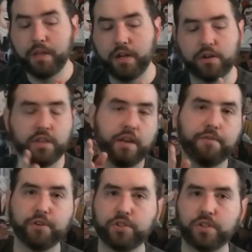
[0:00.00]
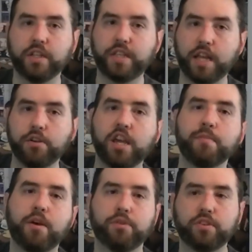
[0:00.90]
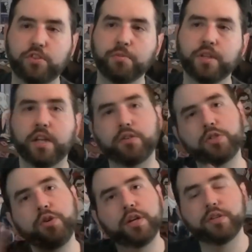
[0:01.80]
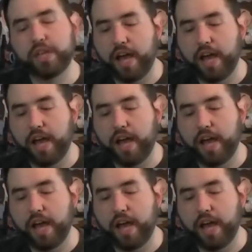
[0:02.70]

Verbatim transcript: You know, at first Nintendo came out with the Super Nintendo two years